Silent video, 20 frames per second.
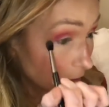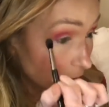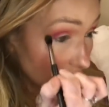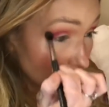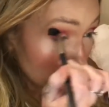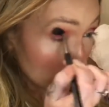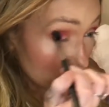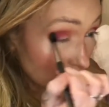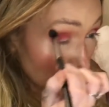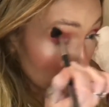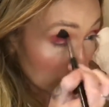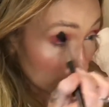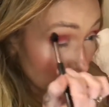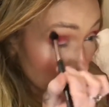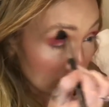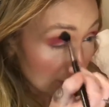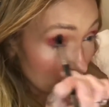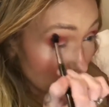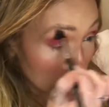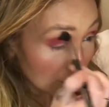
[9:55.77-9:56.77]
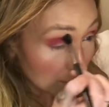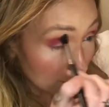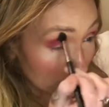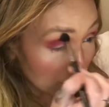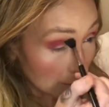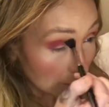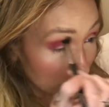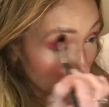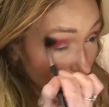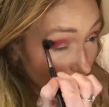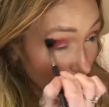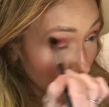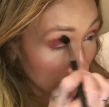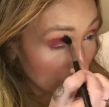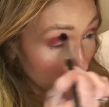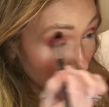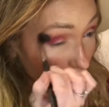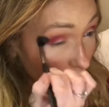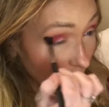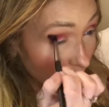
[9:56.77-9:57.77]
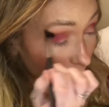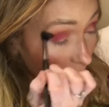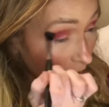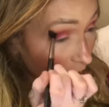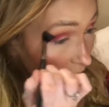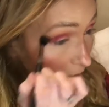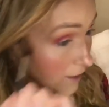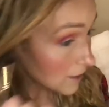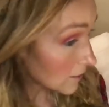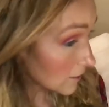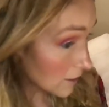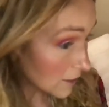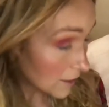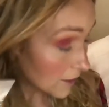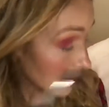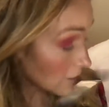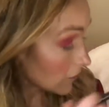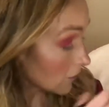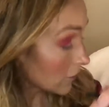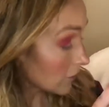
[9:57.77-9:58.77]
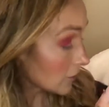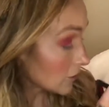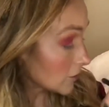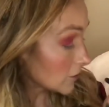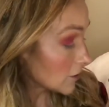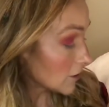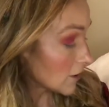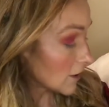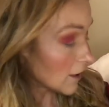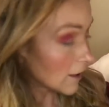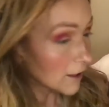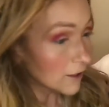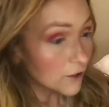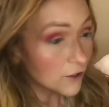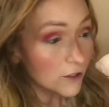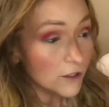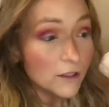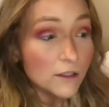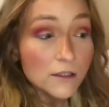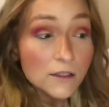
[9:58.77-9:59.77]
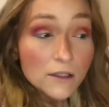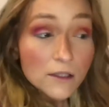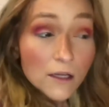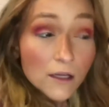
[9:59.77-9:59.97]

calm it down a little bit and blend out any harsh edges.